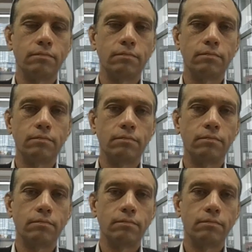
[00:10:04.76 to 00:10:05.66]

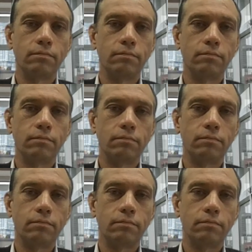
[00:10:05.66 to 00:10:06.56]

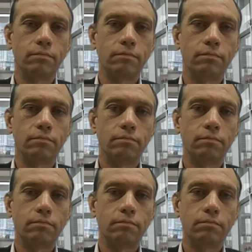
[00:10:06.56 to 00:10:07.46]

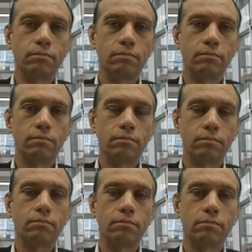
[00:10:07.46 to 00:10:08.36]

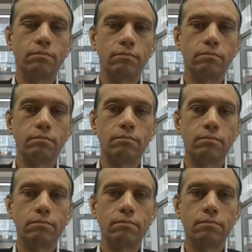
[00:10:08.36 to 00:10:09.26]

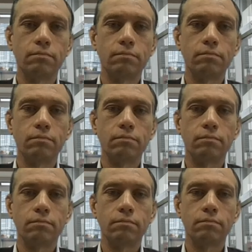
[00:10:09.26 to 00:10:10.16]

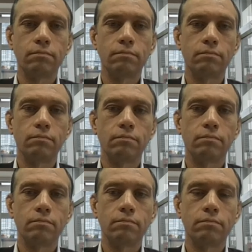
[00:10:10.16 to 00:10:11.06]

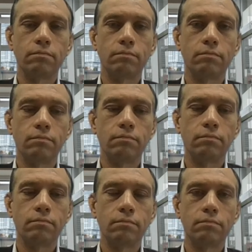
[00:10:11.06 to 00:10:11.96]

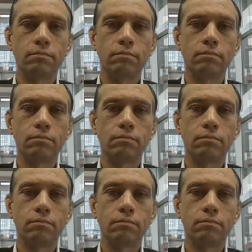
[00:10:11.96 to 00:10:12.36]
(silent)